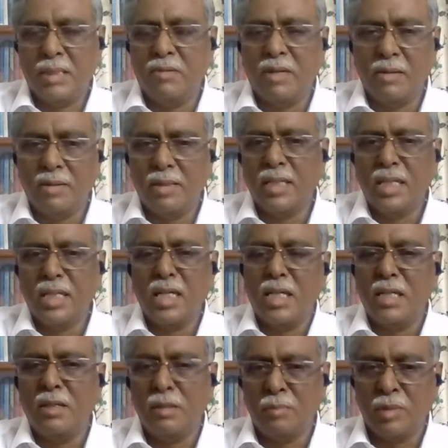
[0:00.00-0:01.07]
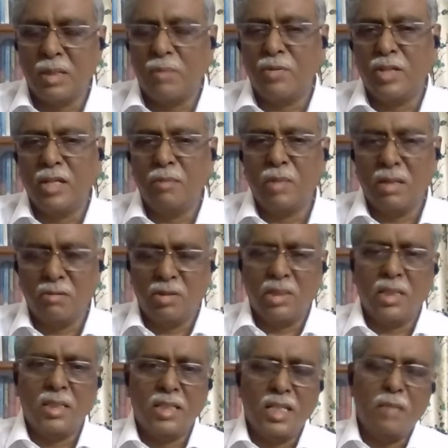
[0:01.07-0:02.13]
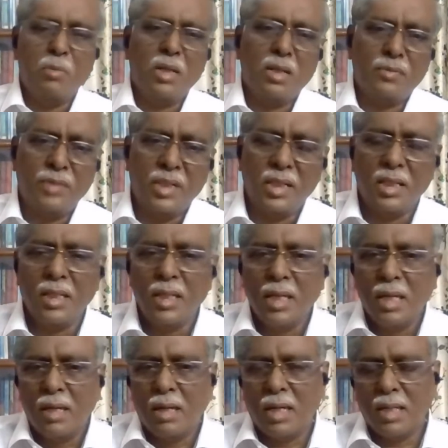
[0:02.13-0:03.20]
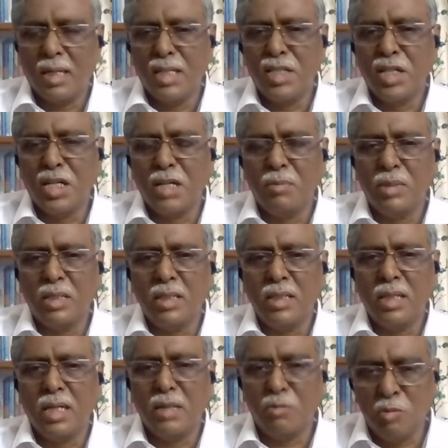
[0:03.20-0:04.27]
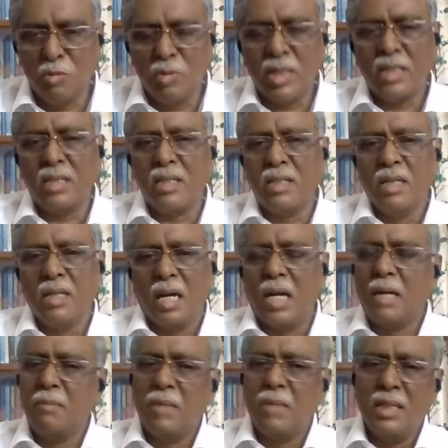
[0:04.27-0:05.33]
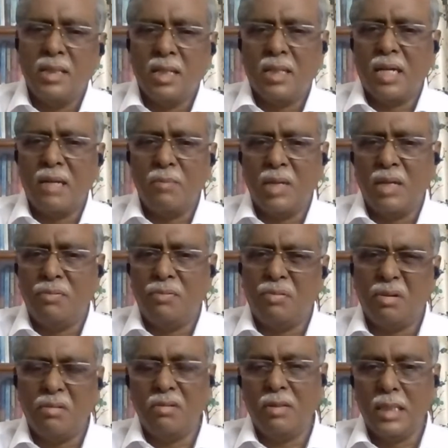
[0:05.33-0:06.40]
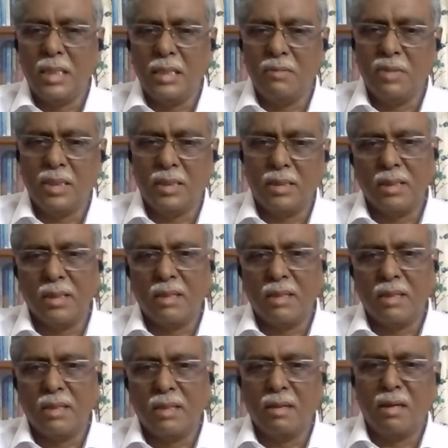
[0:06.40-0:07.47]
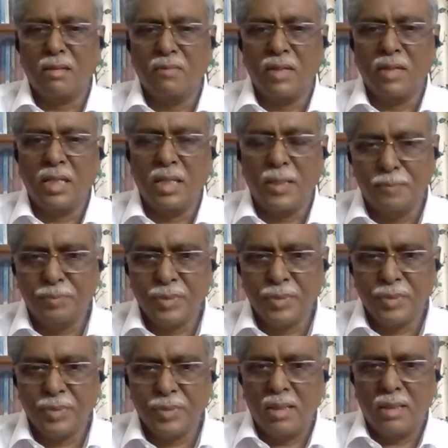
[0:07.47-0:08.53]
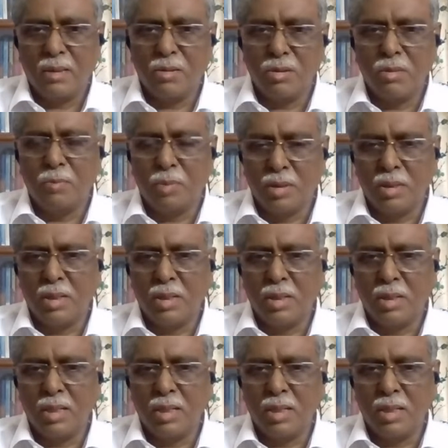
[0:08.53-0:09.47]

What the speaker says: Benjamin Wilson and he himself came. I was the chairman of the organizing committee and we met. And by that time, I found that he was not very in good